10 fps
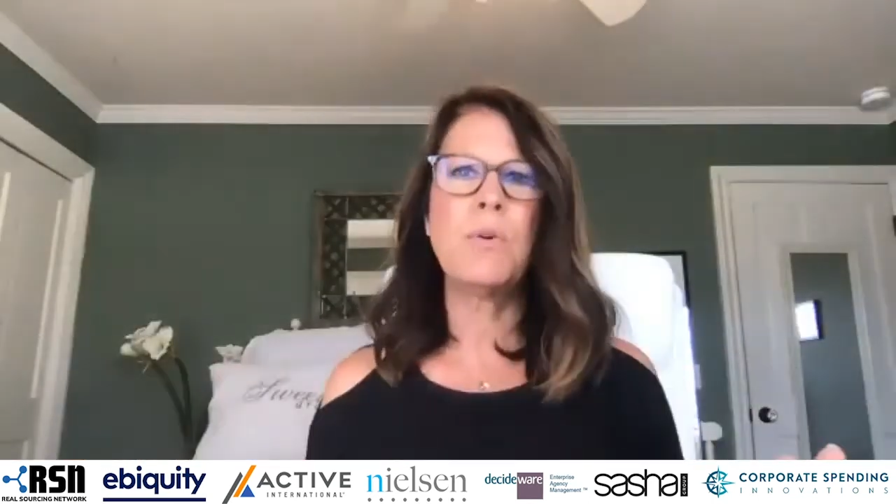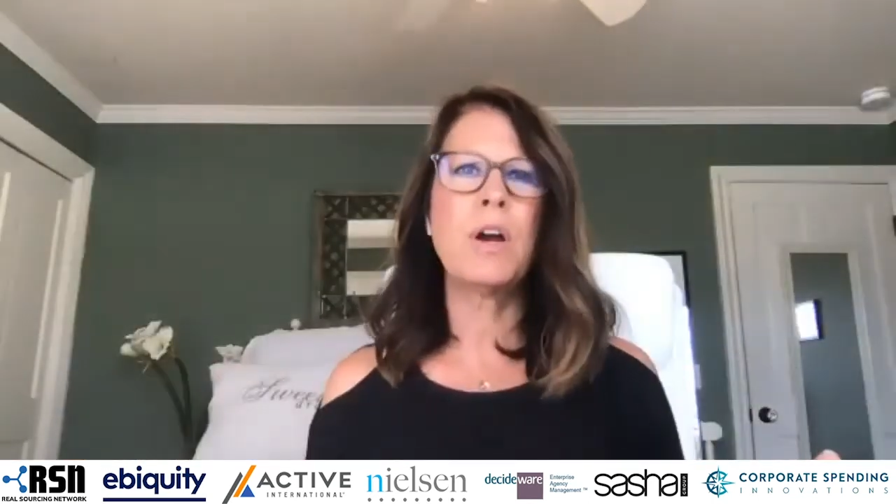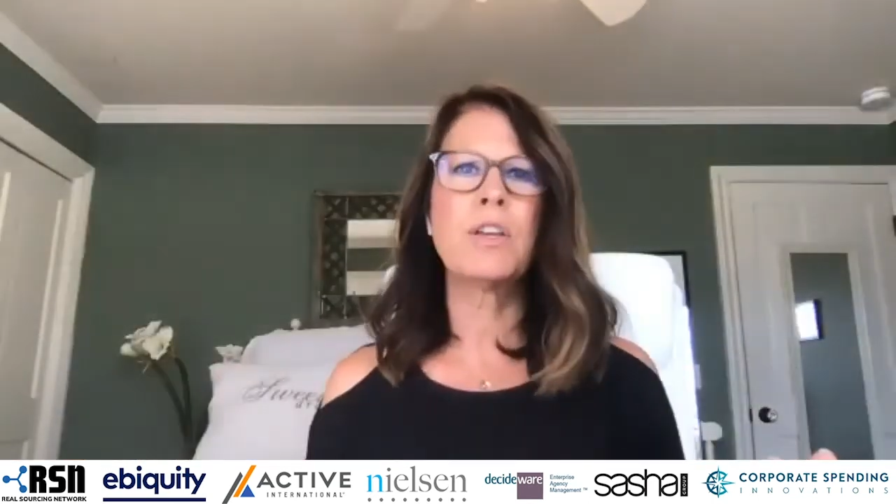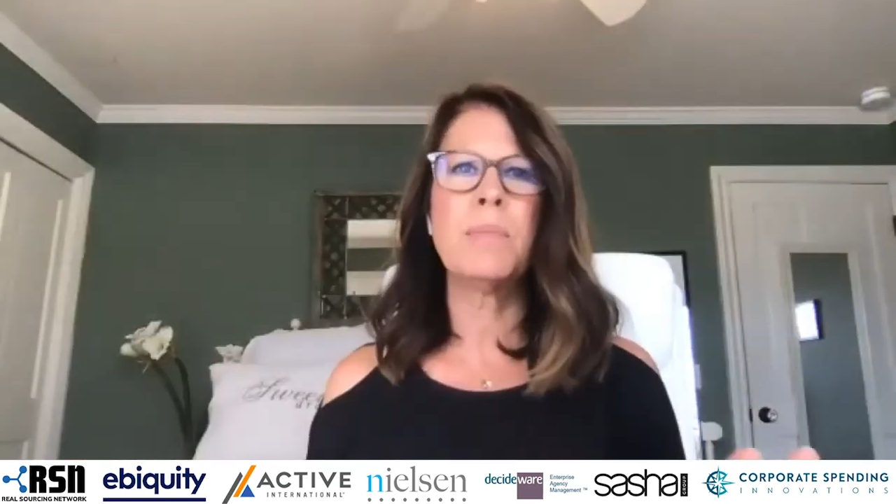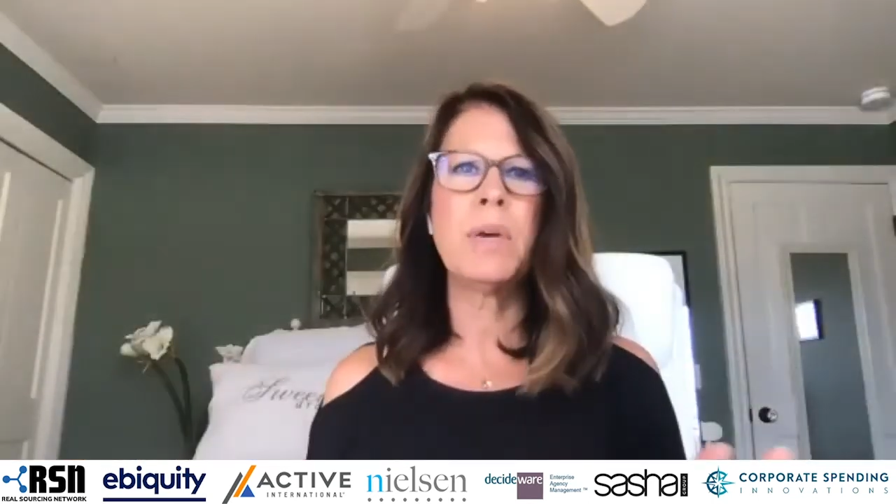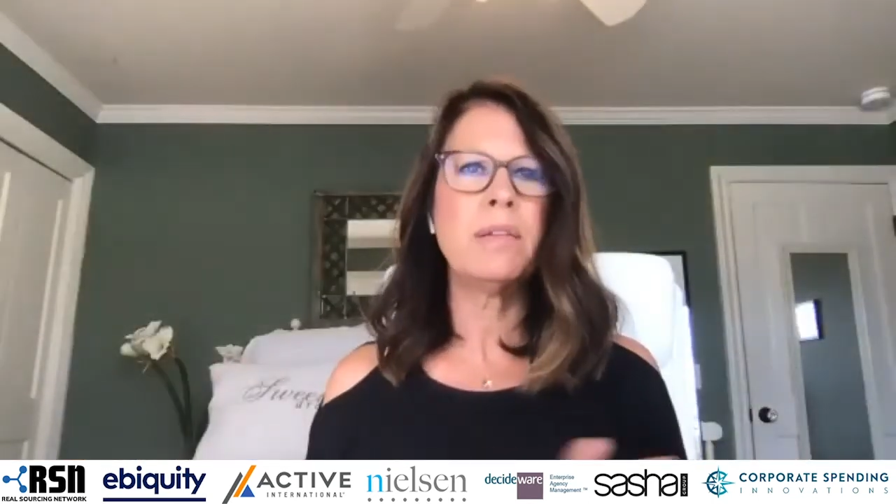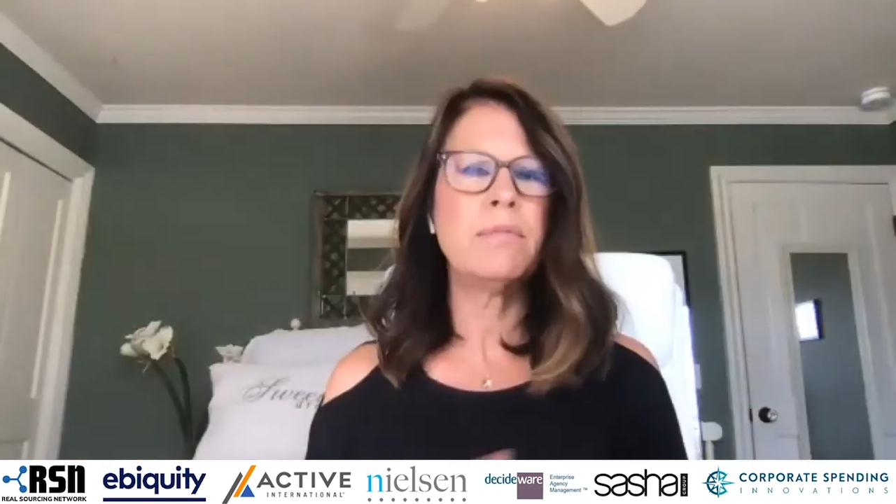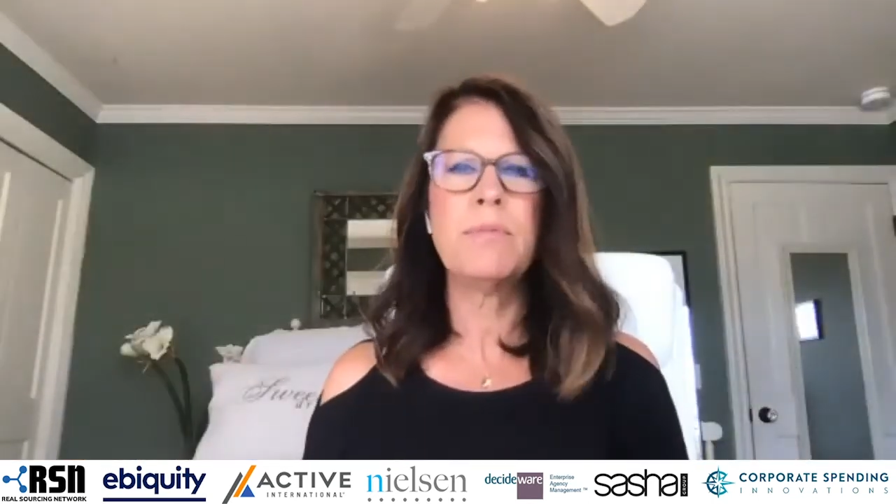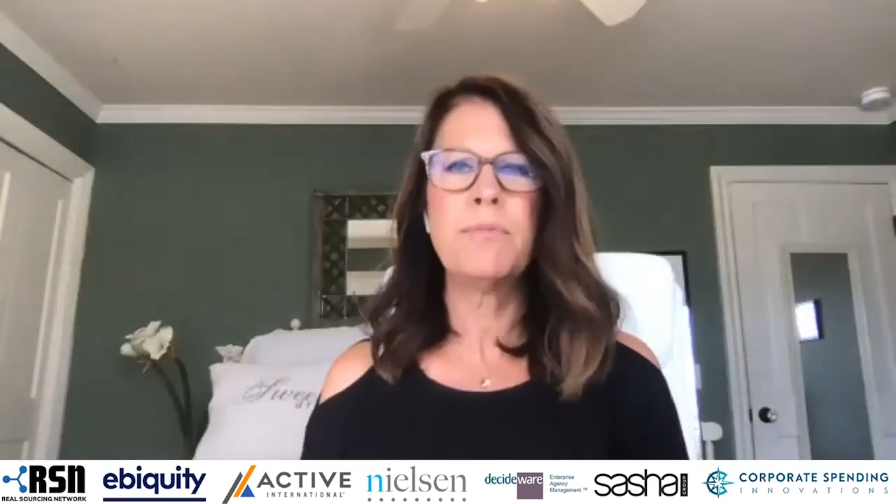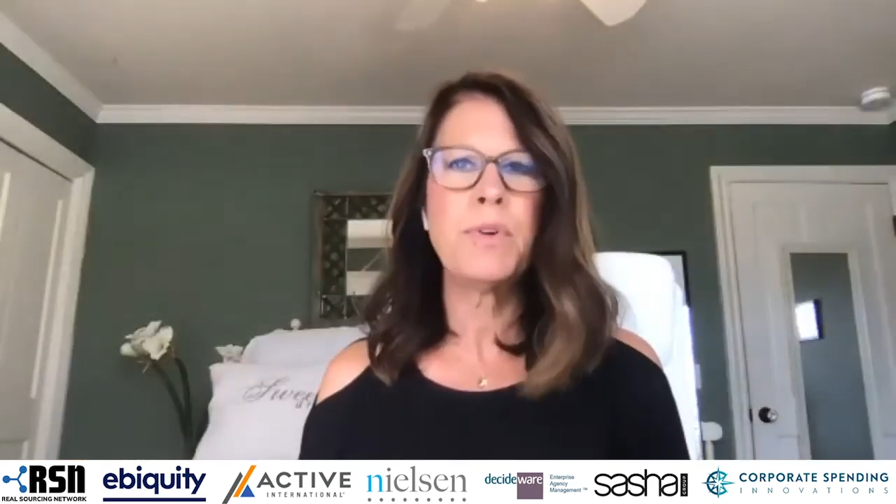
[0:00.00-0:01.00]

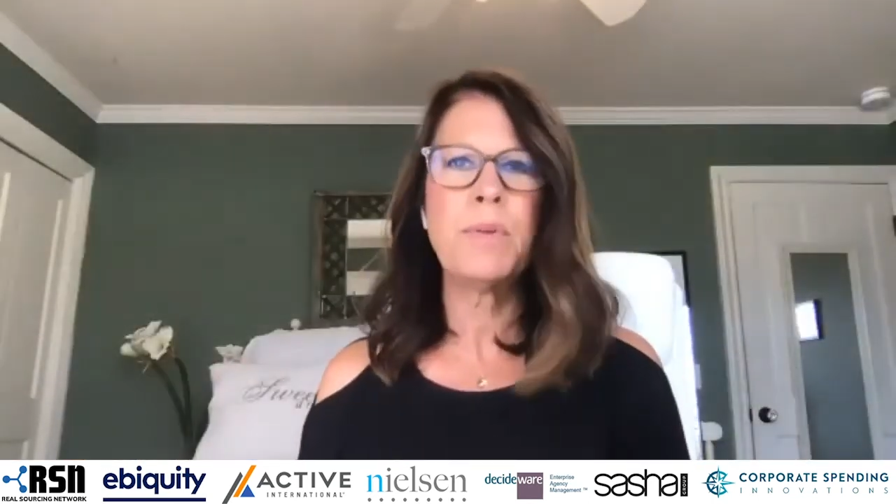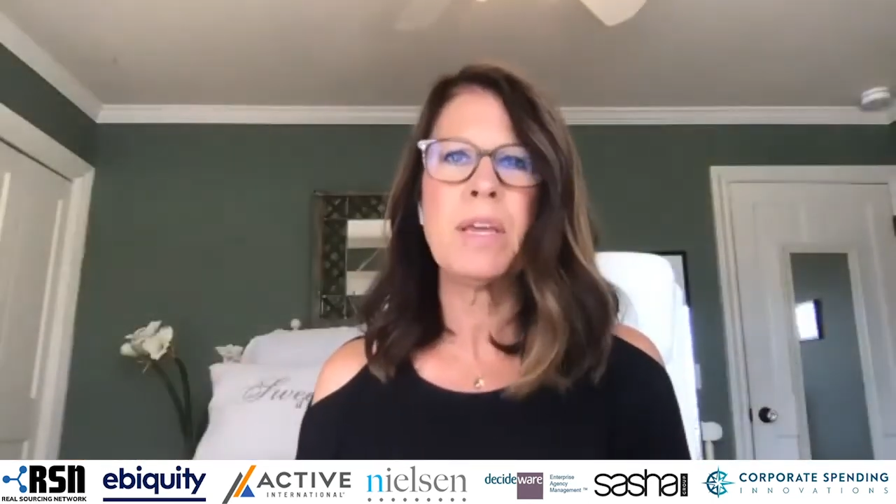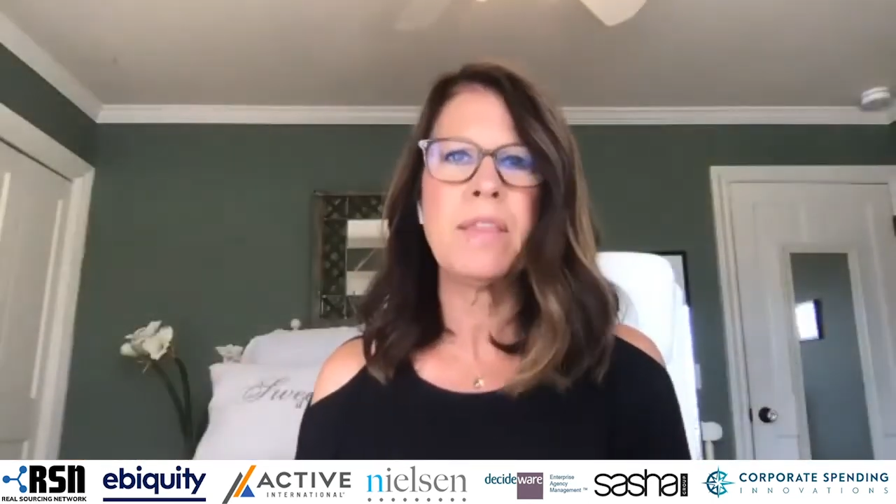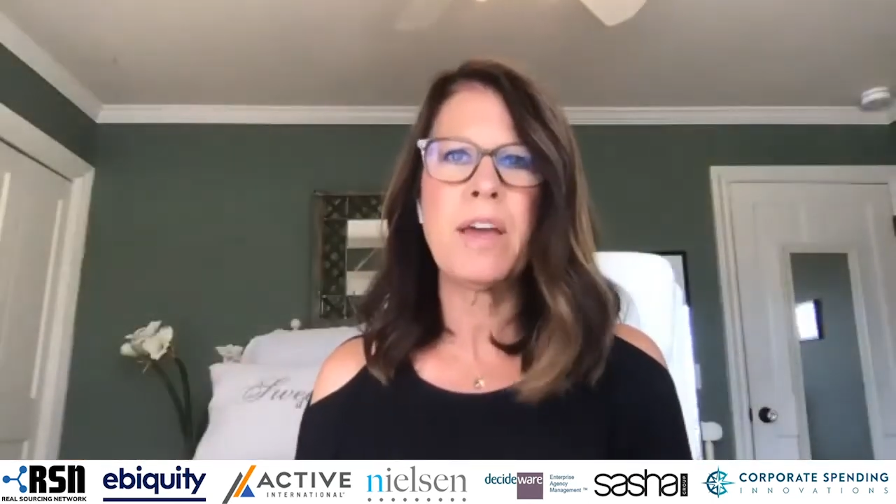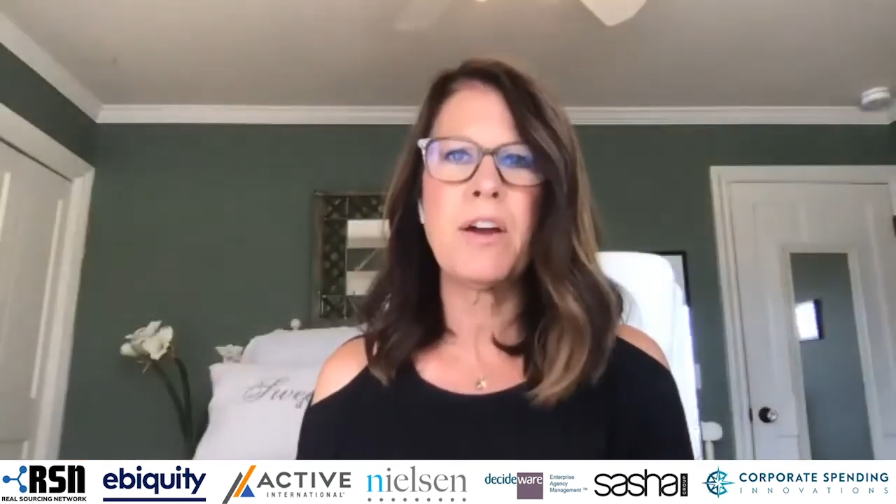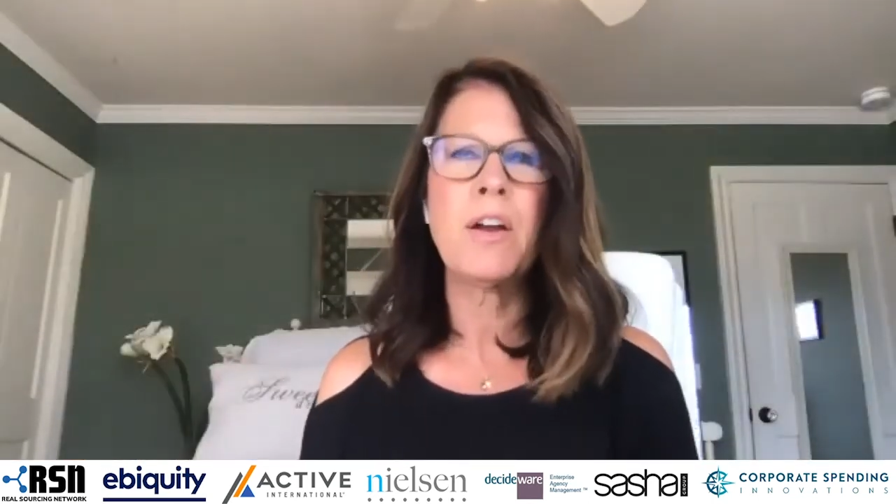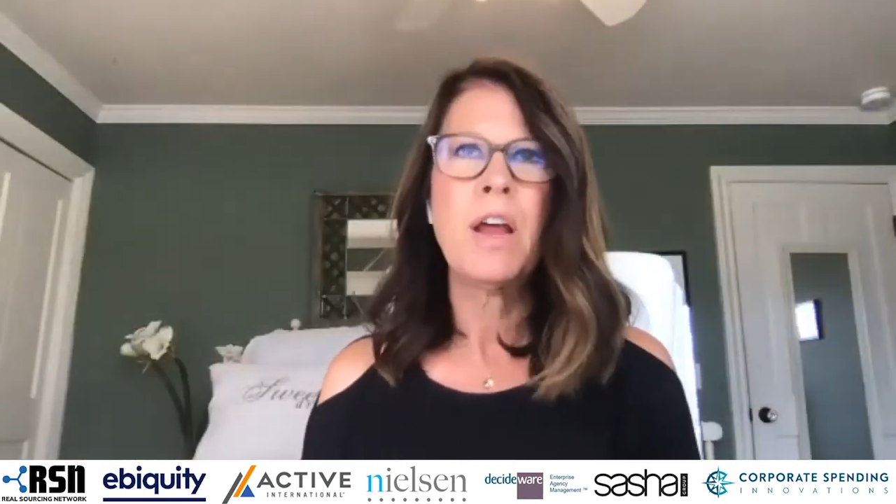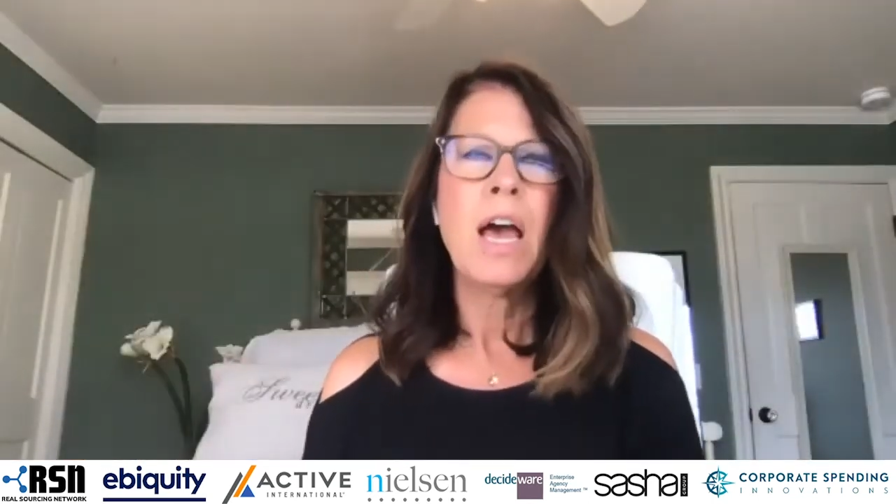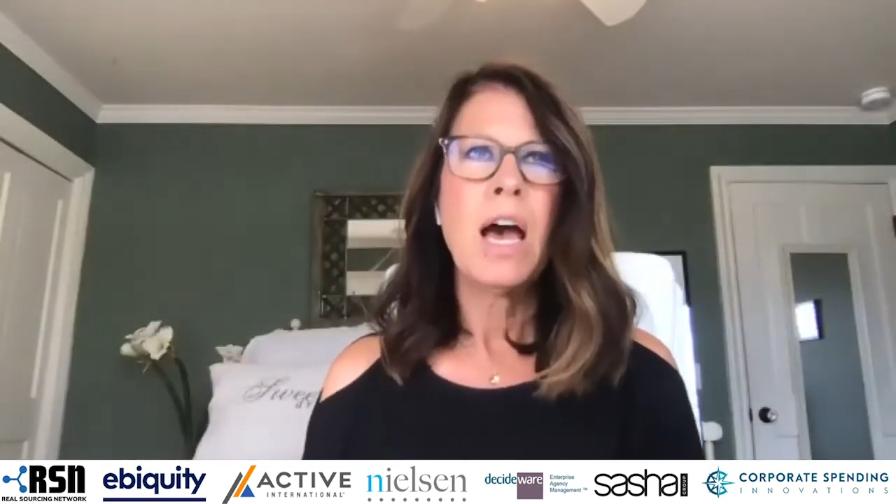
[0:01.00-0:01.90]
argument from me there,